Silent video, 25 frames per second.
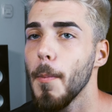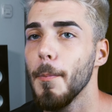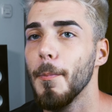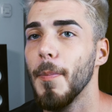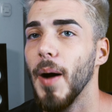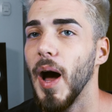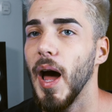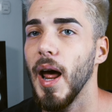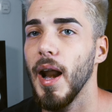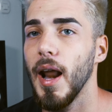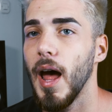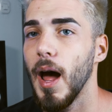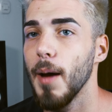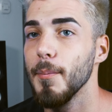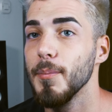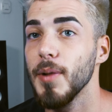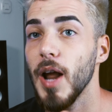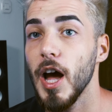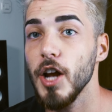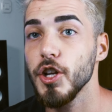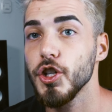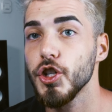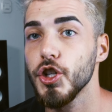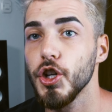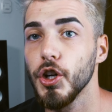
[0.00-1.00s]
but I'm
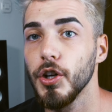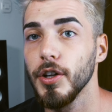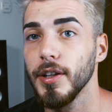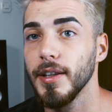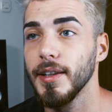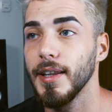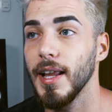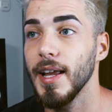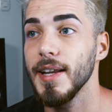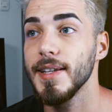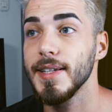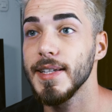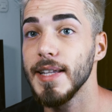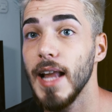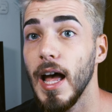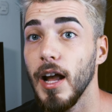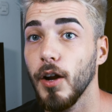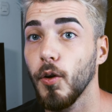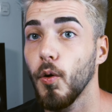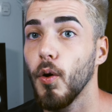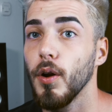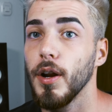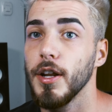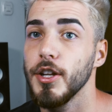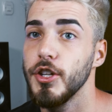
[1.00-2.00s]
not sure that's
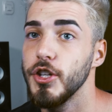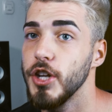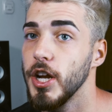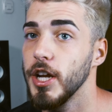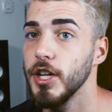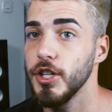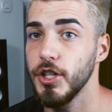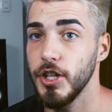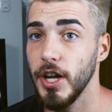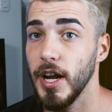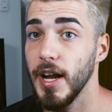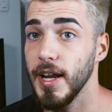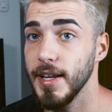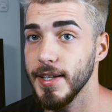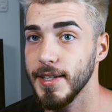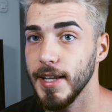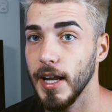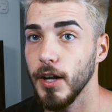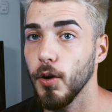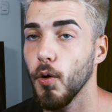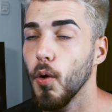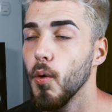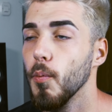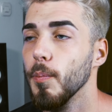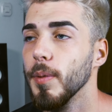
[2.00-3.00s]
not gonna change as
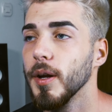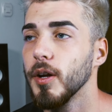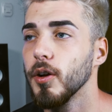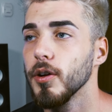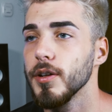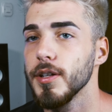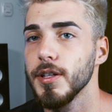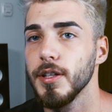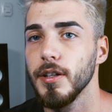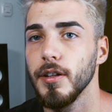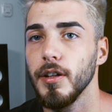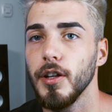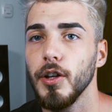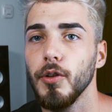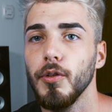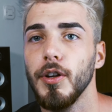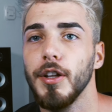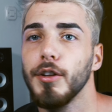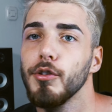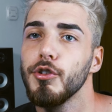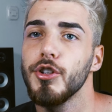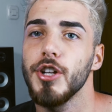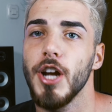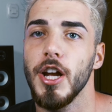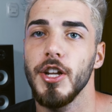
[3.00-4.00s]
I go because you
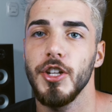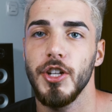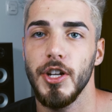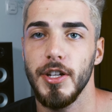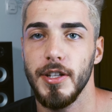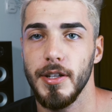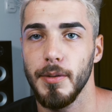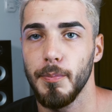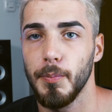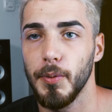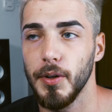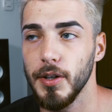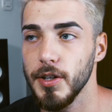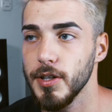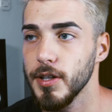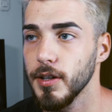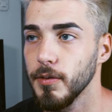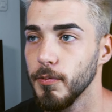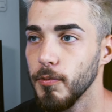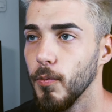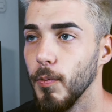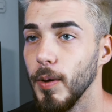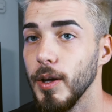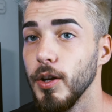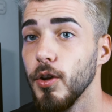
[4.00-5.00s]
need to change as a person.
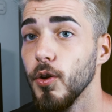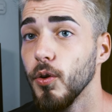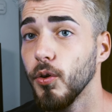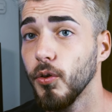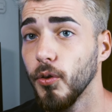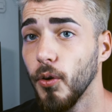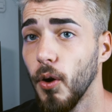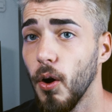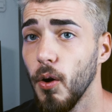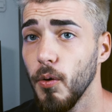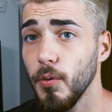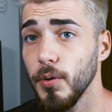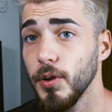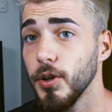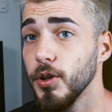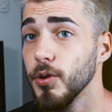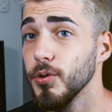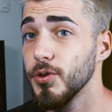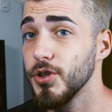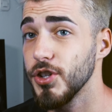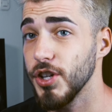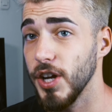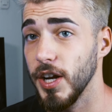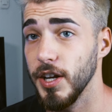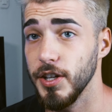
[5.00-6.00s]
When you grow,
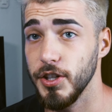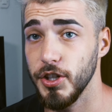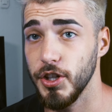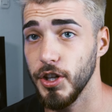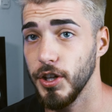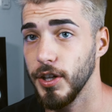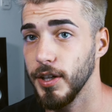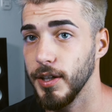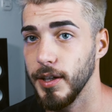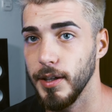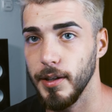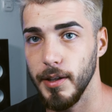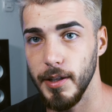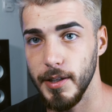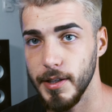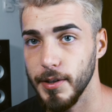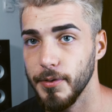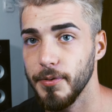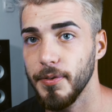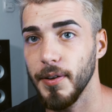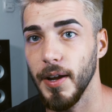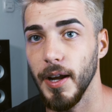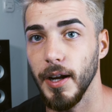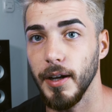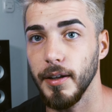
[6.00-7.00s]
you change. It's a
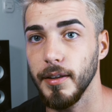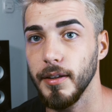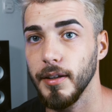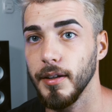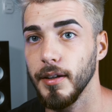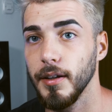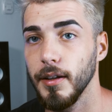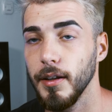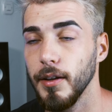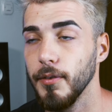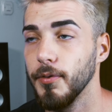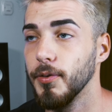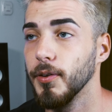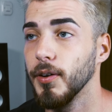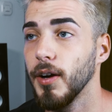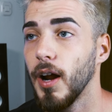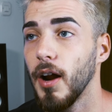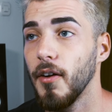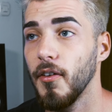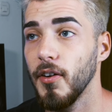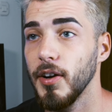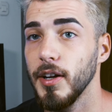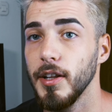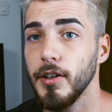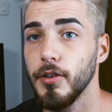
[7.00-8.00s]
fact. If you're not
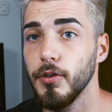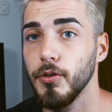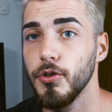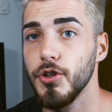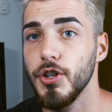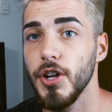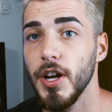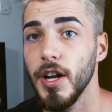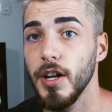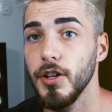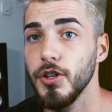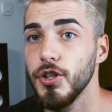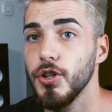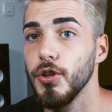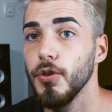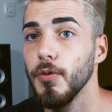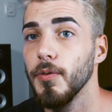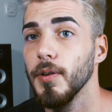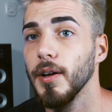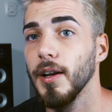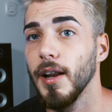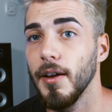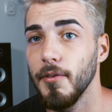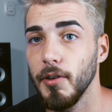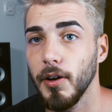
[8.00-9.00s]
ready to change, you
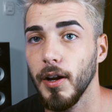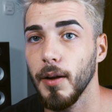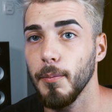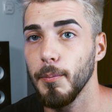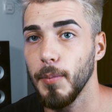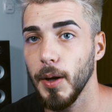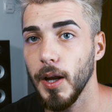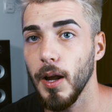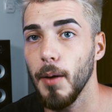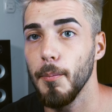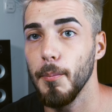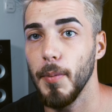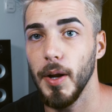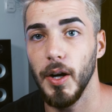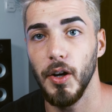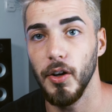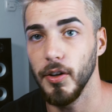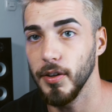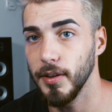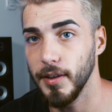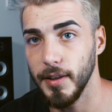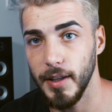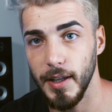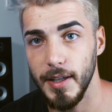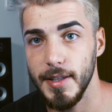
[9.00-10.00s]
will never become
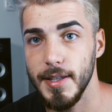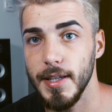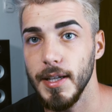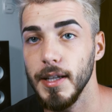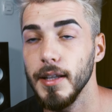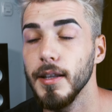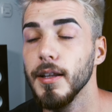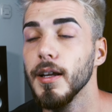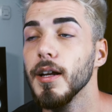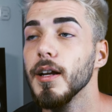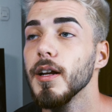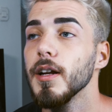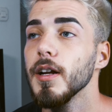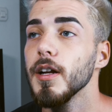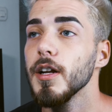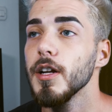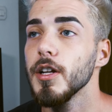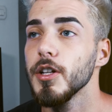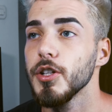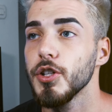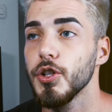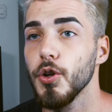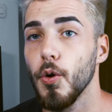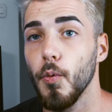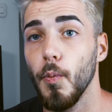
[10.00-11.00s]
better. That's it.
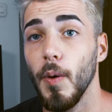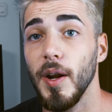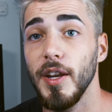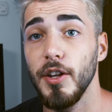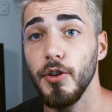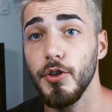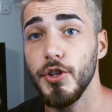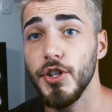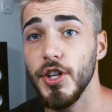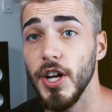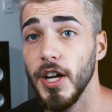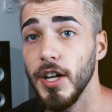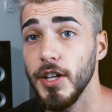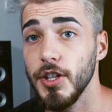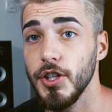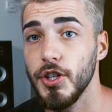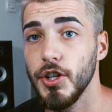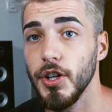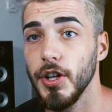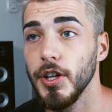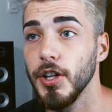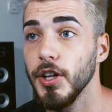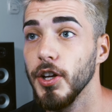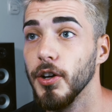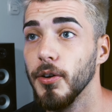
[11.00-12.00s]
So when you
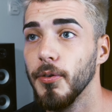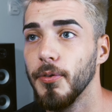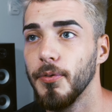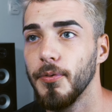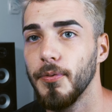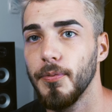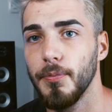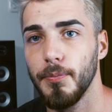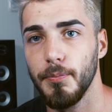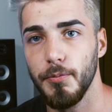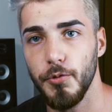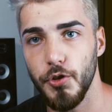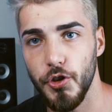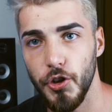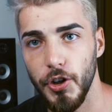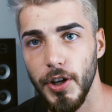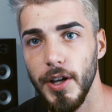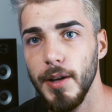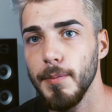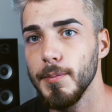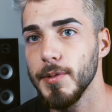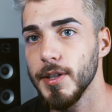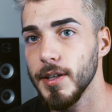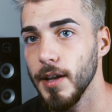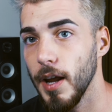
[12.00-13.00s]
change, your
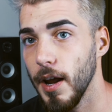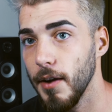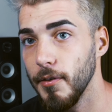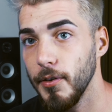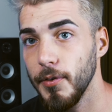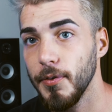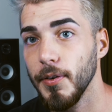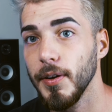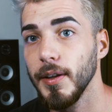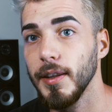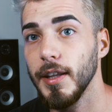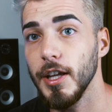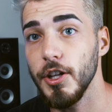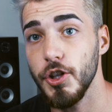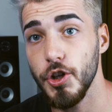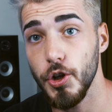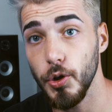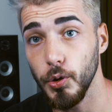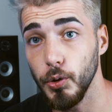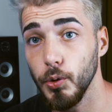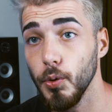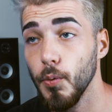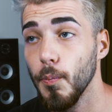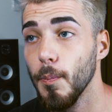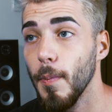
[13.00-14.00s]
dreams, everything that
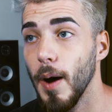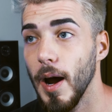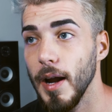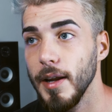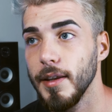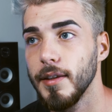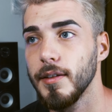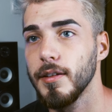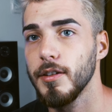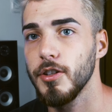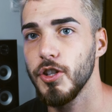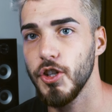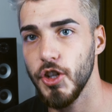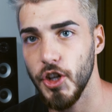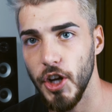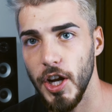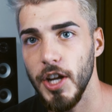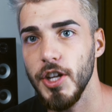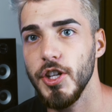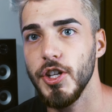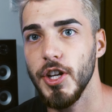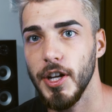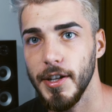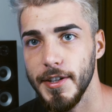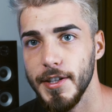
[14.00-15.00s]
you do might
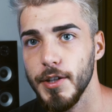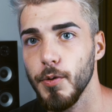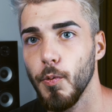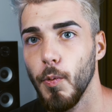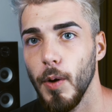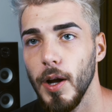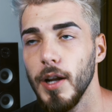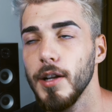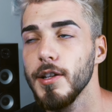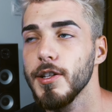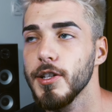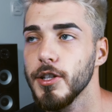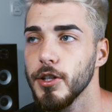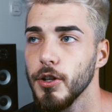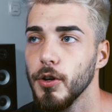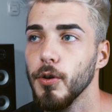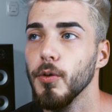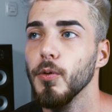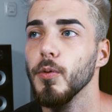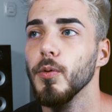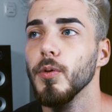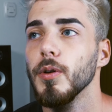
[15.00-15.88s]
change as well. So